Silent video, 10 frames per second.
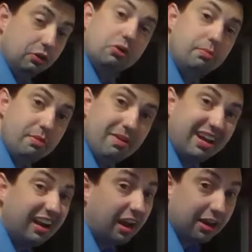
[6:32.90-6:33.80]
You could be
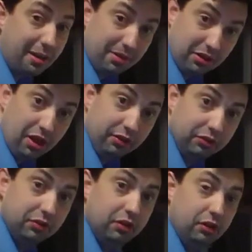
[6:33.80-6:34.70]
making an economic
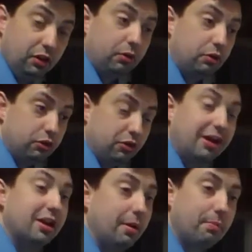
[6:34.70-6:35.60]
loss. You know, your
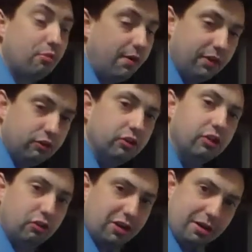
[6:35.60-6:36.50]
economic profit, I
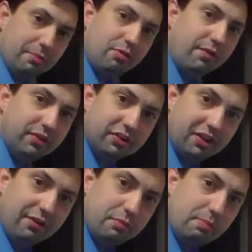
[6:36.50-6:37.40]
should say, your economic profit
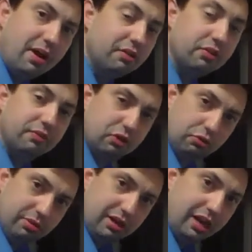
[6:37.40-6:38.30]
doesn't have to be positive, it
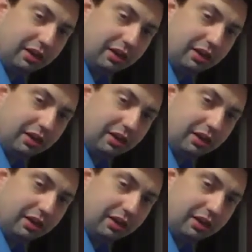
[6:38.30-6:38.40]
could be